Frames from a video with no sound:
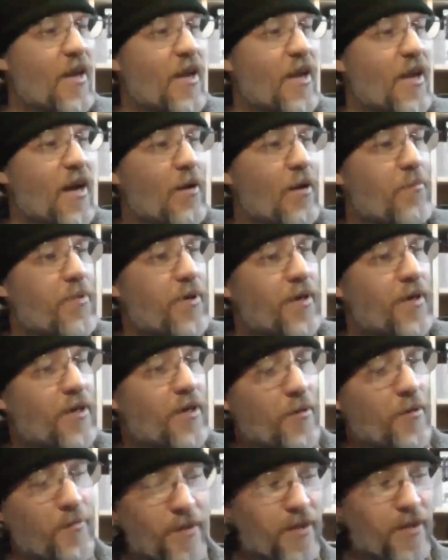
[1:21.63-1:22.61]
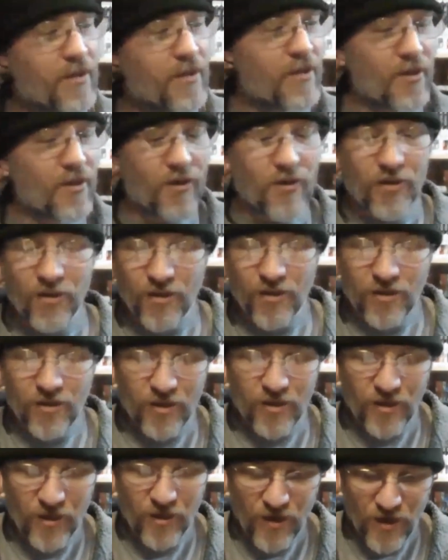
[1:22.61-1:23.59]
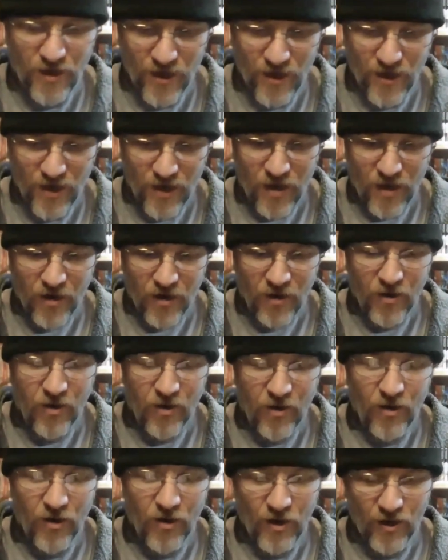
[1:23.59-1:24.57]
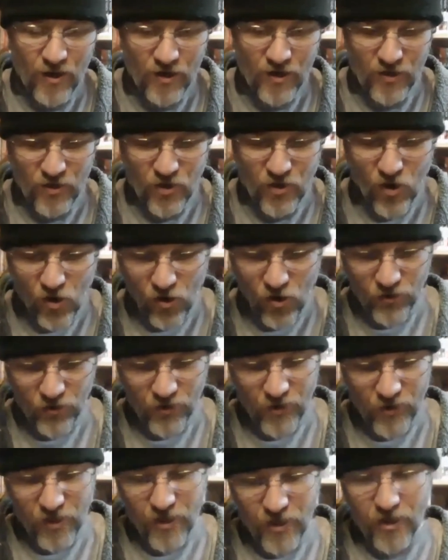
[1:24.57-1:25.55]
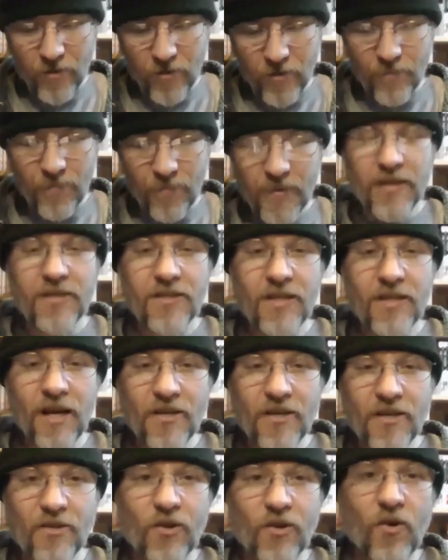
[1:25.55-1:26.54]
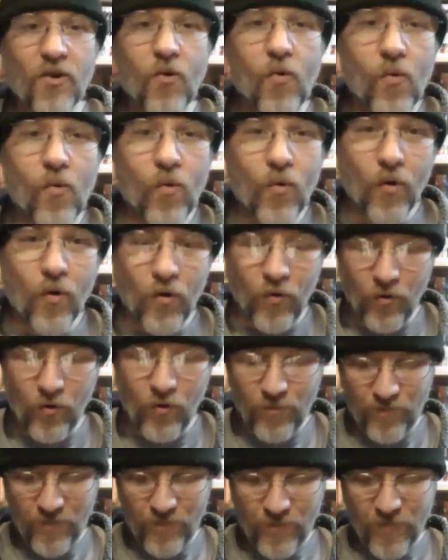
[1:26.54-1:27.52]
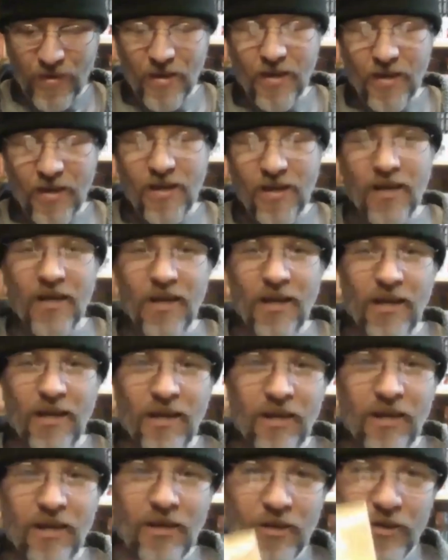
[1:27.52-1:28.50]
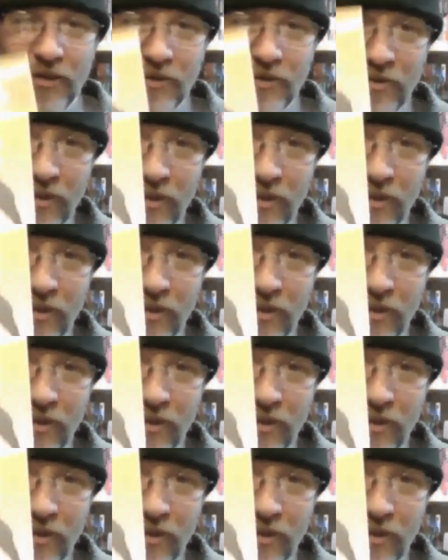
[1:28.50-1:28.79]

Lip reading: I picked up this series, and it's called Desert Coral. Here's